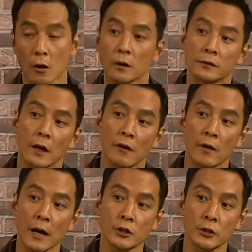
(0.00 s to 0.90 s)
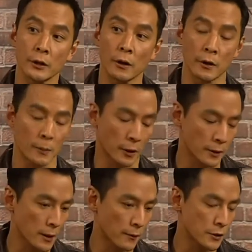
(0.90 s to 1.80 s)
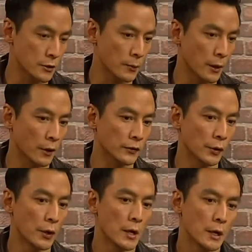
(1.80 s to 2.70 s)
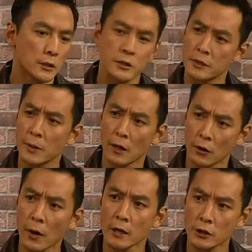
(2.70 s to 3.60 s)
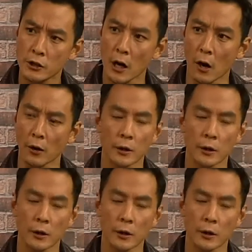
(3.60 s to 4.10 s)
Kong style of action on American television, but also just to make a great show.